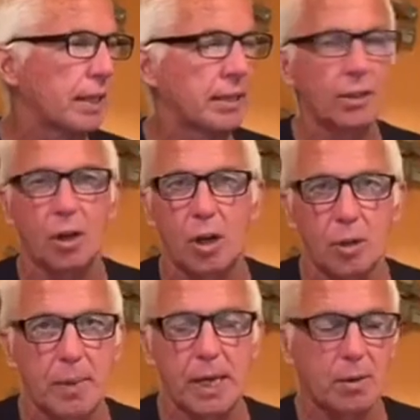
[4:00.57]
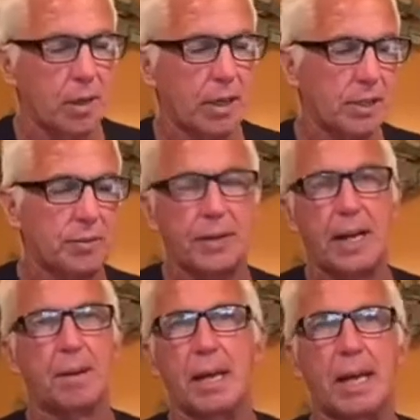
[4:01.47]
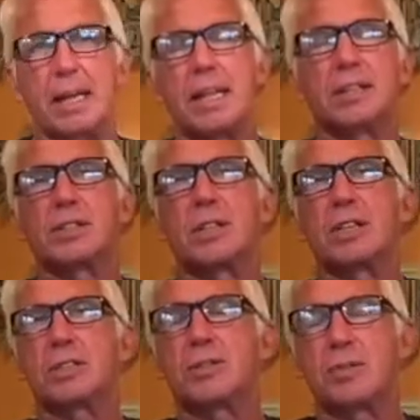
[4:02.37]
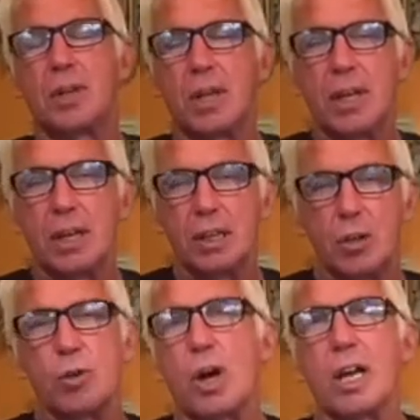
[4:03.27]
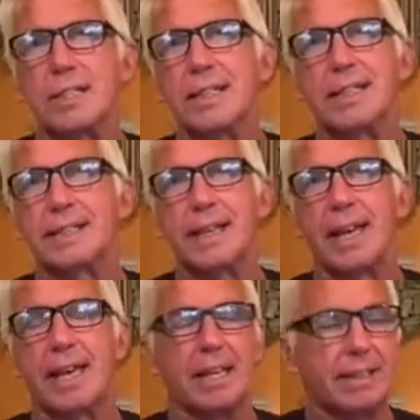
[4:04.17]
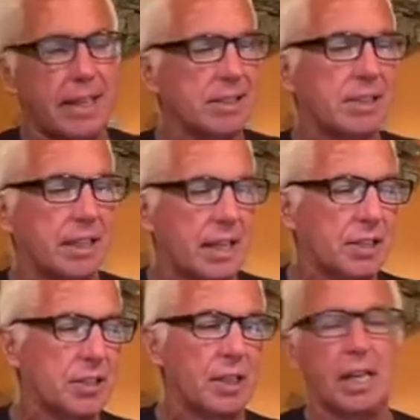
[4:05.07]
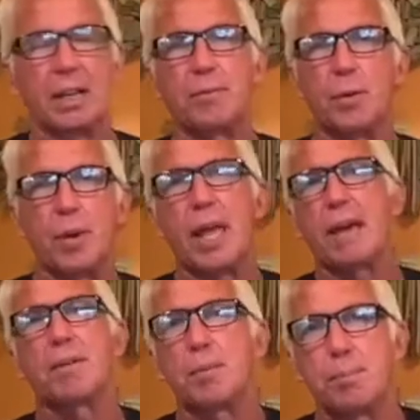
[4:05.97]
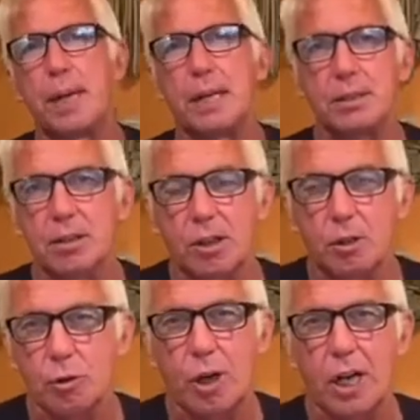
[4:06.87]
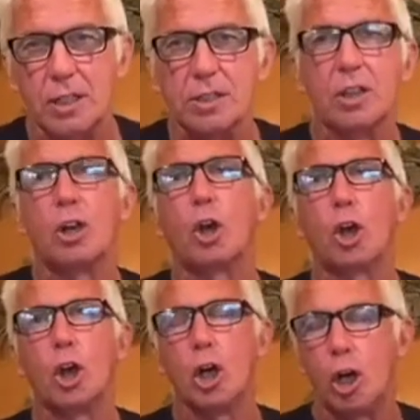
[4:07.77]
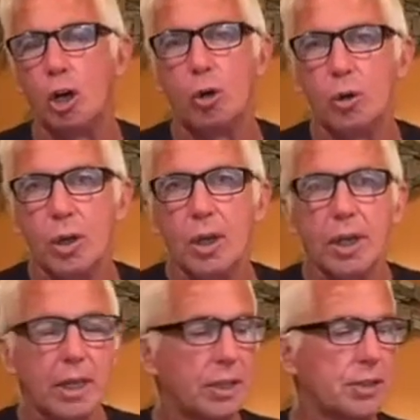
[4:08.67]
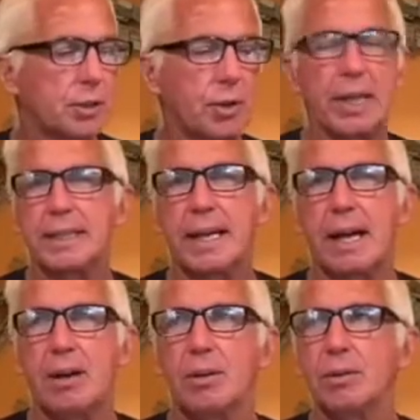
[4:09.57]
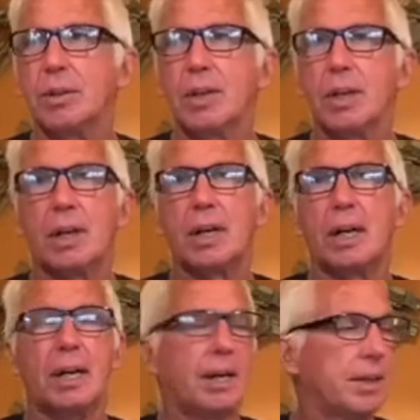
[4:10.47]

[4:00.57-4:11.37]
and all the backwater. It's phenomenal. LaCrosse is a destination. And if you haven't been to LaCrosse, go. It's a great town. I